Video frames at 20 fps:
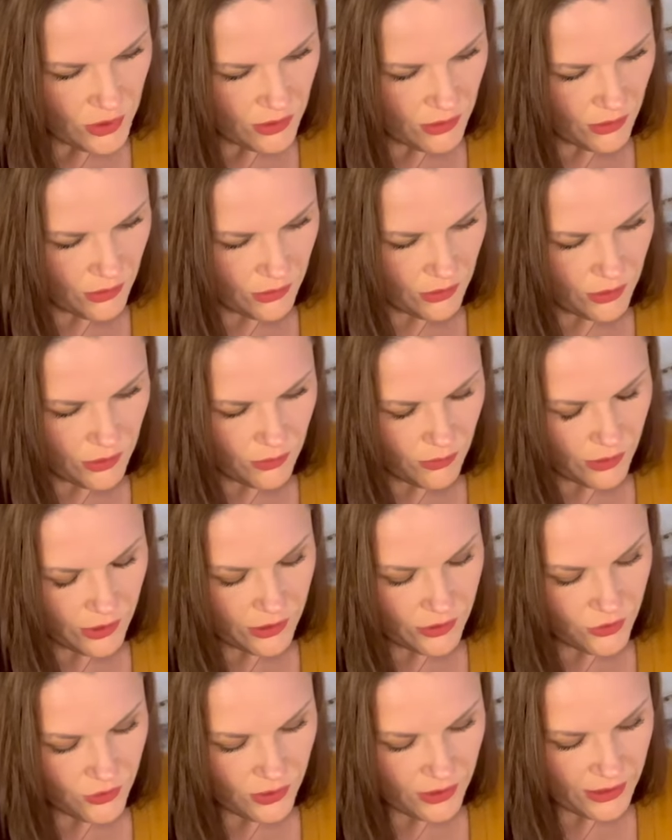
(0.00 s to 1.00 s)
Oh, no, we're
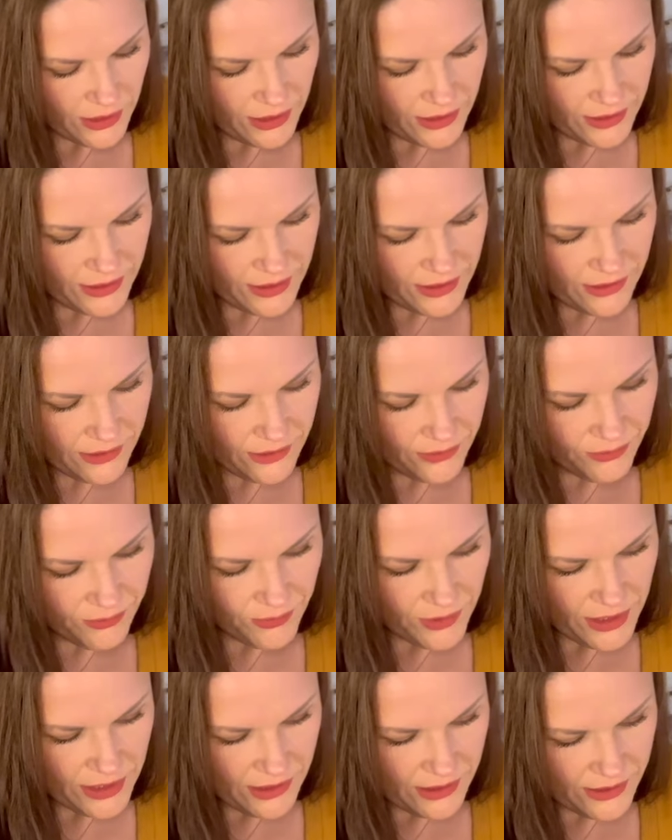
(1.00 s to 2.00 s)
going to try that again.
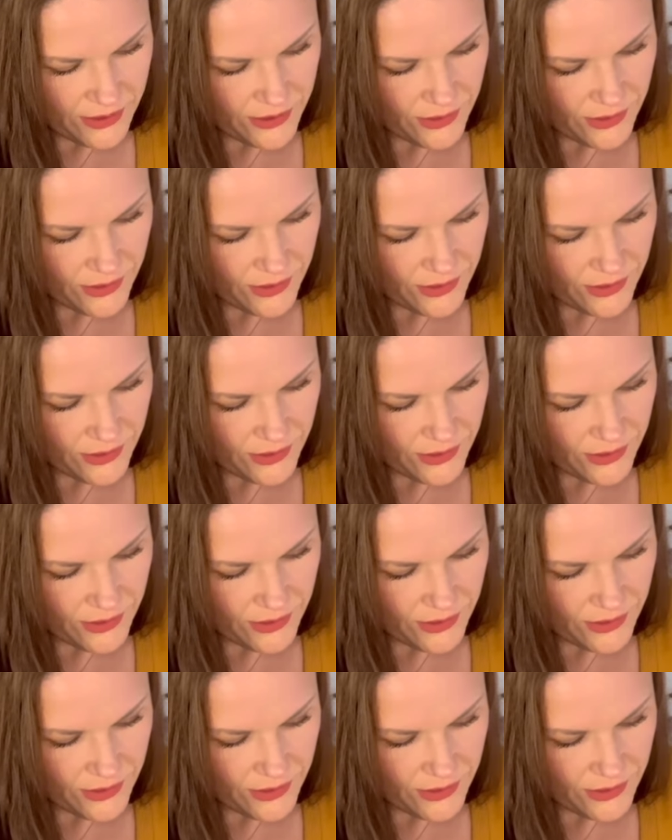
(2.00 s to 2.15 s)
Yes.